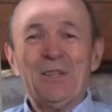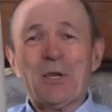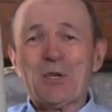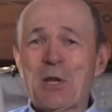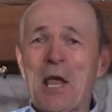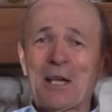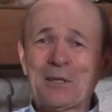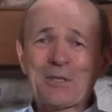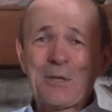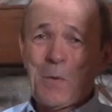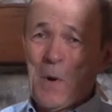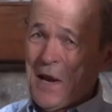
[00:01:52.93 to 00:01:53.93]
This tank
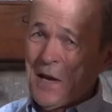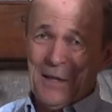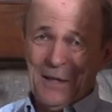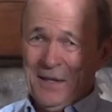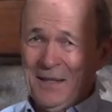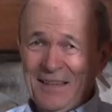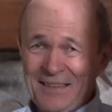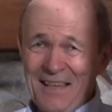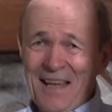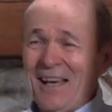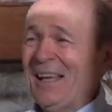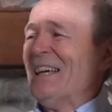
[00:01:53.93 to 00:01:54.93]
doesn't weigh anything.
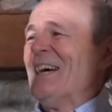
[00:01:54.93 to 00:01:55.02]
Yeah.